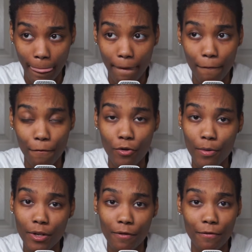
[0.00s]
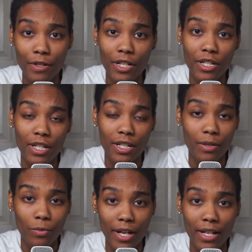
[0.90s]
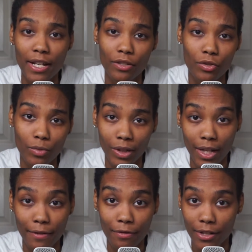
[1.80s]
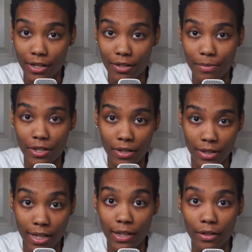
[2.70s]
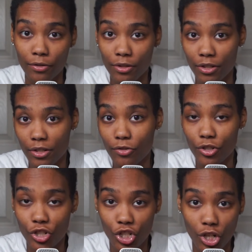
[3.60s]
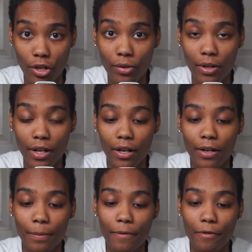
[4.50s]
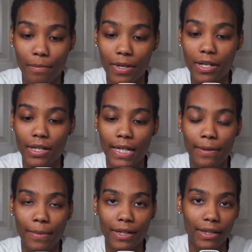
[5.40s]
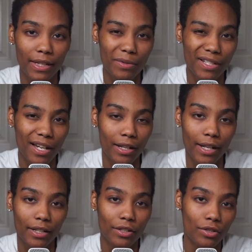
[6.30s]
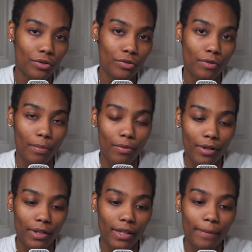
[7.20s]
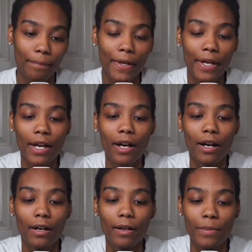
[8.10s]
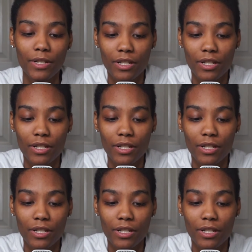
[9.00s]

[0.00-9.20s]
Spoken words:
form your footage any way that you would like for it to be seen or to show. And for me, again, my theme was kind of like a news report theme. And